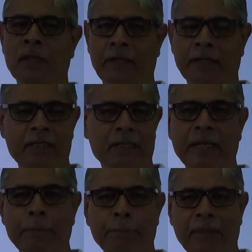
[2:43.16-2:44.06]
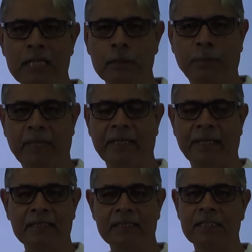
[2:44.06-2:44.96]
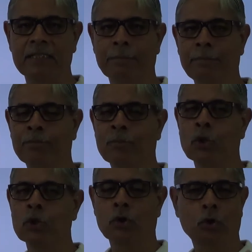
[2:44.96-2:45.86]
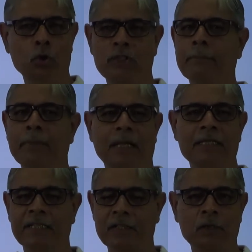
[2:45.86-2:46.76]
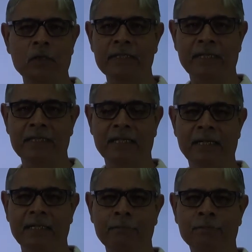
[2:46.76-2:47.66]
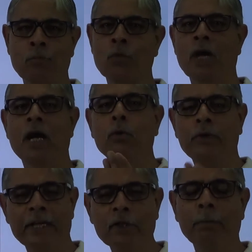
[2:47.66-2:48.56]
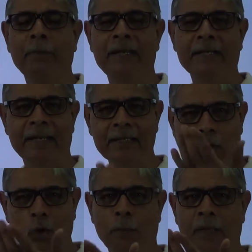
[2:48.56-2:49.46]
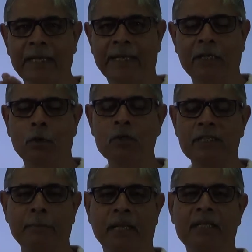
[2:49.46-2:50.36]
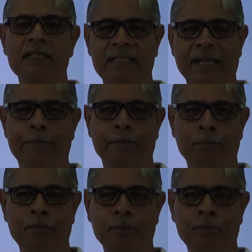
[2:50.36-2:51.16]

It is an imprest petty cash system. So closing balance is also 600. How can you maintain the opening and closing balance same?